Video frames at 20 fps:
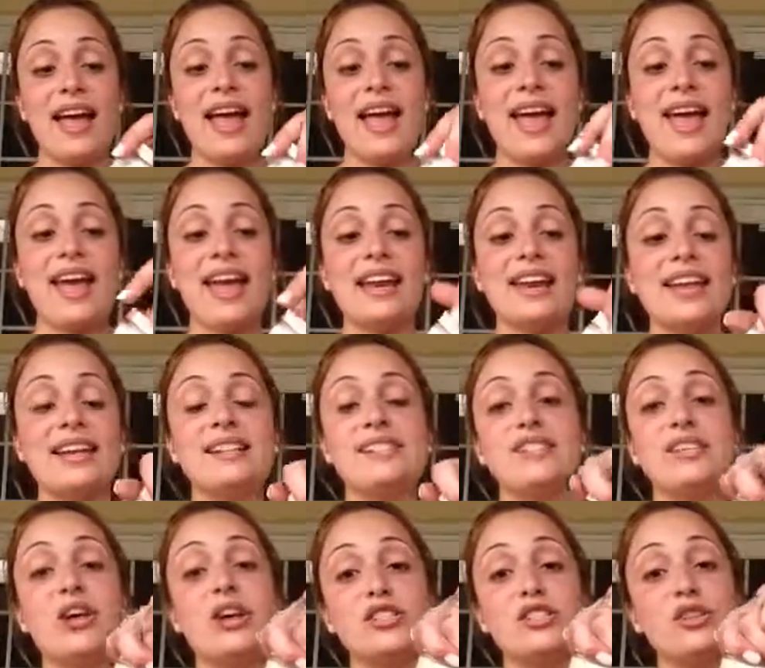and
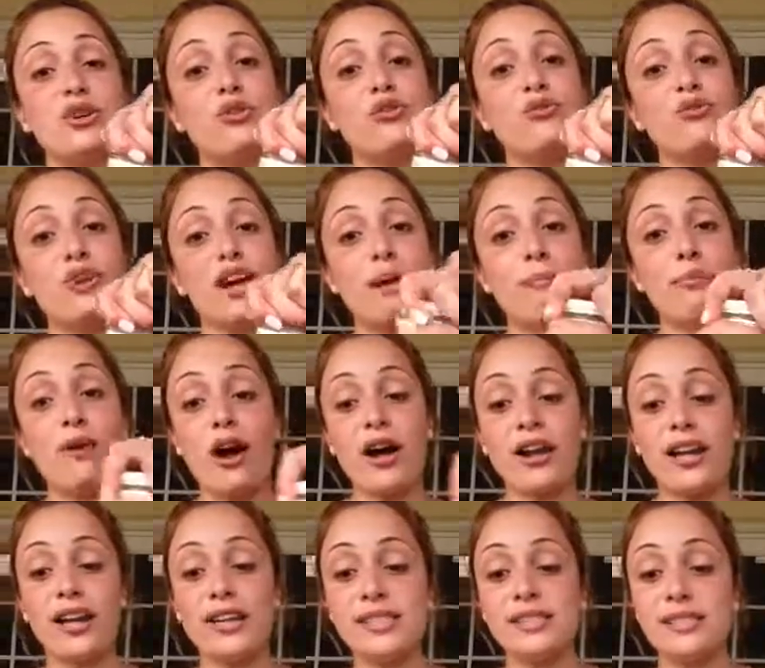it's a great
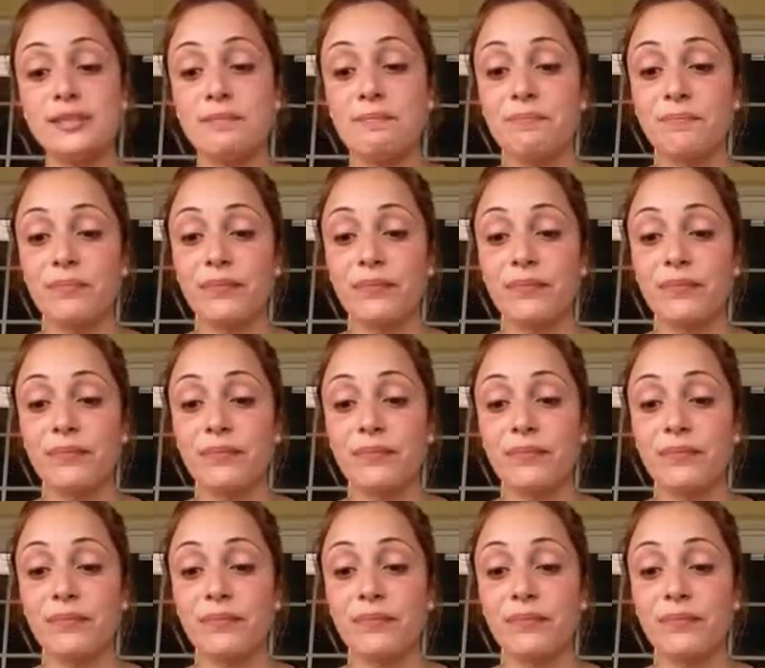product.